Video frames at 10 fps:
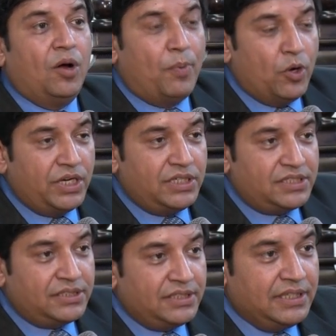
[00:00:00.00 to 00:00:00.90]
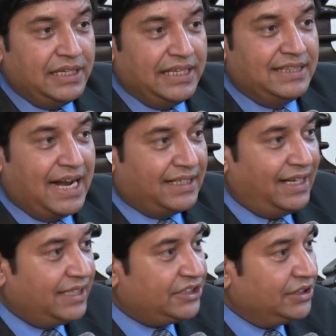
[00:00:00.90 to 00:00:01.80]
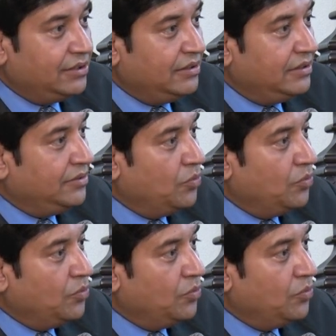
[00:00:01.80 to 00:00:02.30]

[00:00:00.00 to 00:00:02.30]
opponent in that election,